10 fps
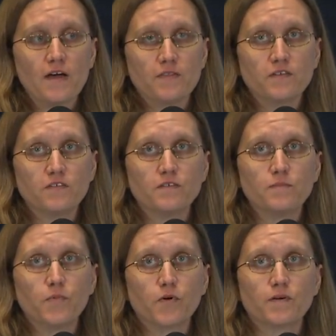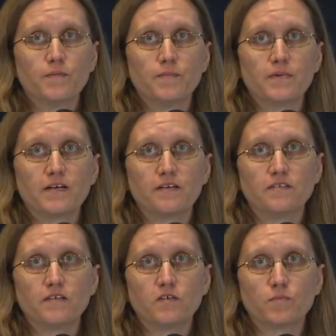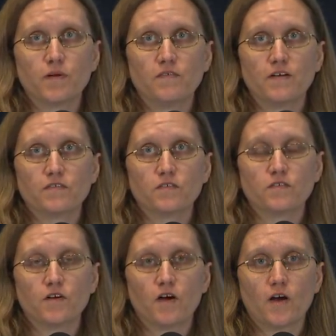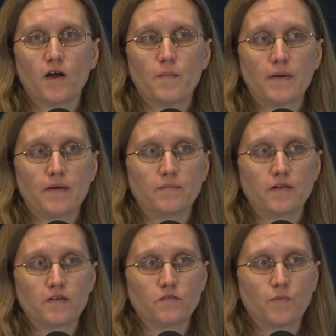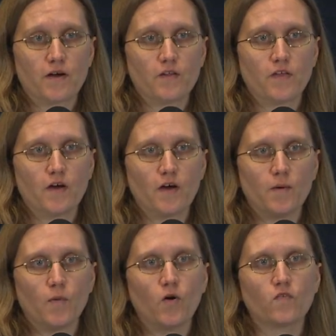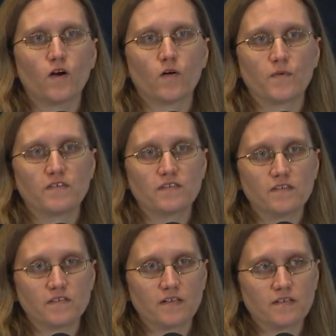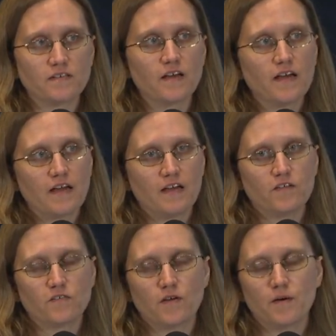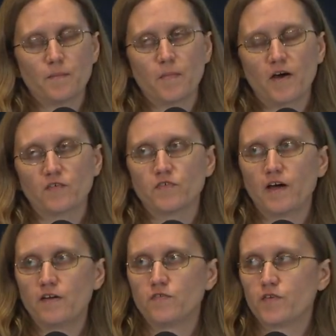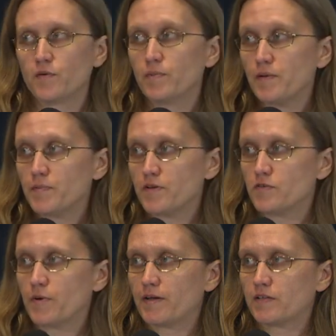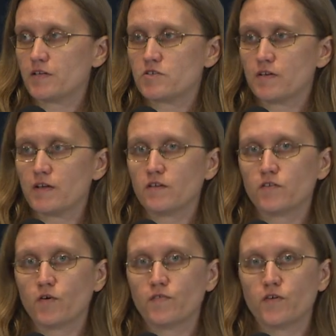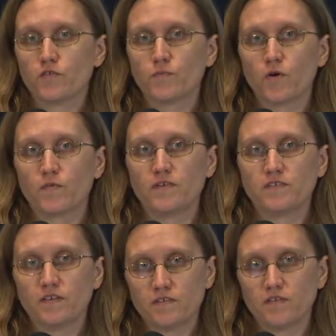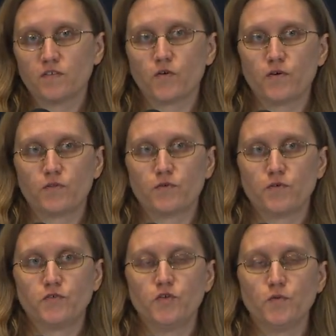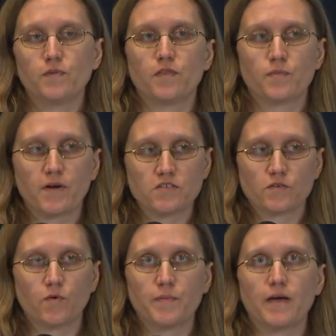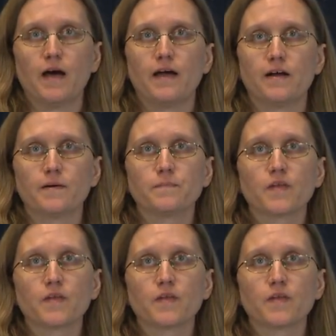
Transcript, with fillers: this is important because these blood vessels are a main place where the um, overall resistance is um, modified for your blood pressure regulation. And so if there's more resistance going through a tube, then the pressure will be higher.